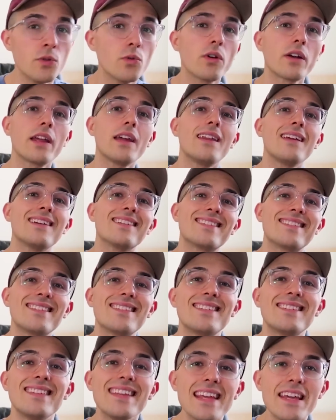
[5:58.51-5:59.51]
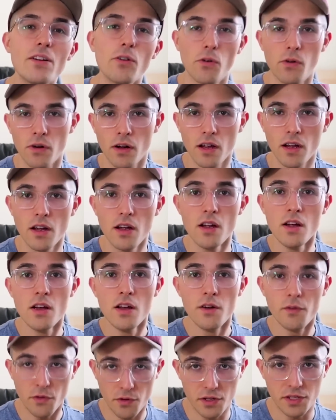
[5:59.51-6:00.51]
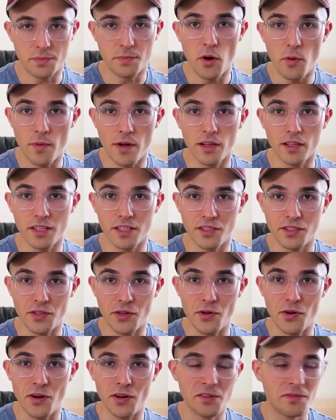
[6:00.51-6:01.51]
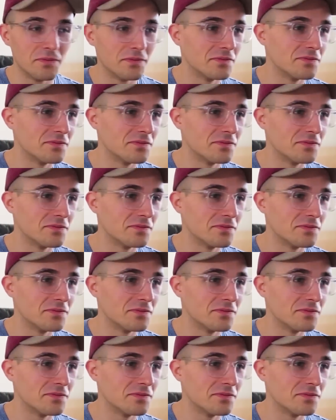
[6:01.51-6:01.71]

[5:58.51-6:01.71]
You are getting a steal for this mobility scooter.